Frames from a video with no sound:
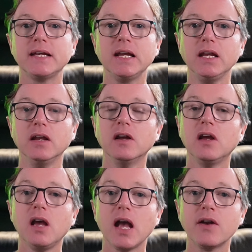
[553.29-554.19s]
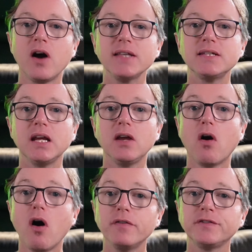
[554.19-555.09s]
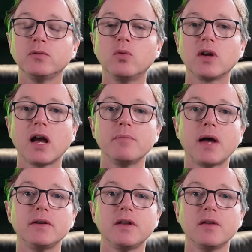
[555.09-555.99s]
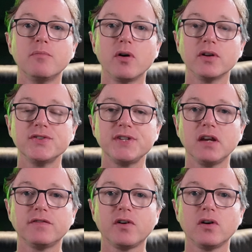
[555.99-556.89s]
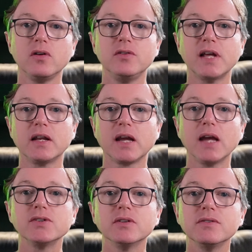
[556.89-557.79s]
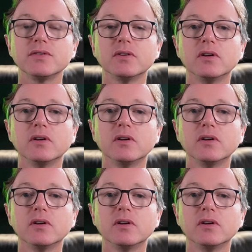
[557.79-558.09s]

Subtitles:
And IT often will come under the modern CFO delegations.